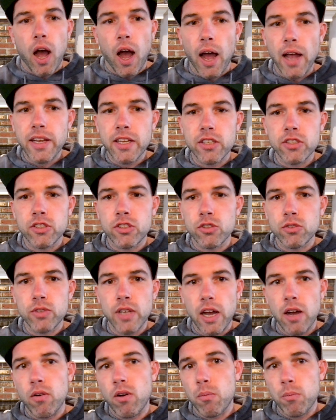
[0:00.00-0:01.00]
I could do
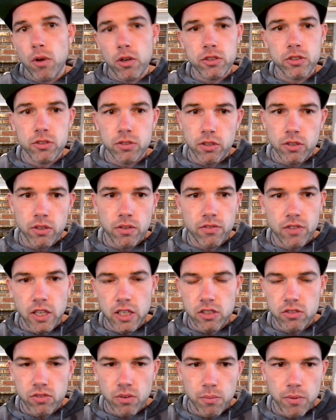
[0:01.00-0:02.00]
now a multitude of
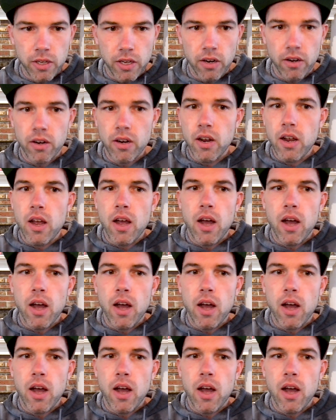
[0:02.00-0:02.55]
things from here.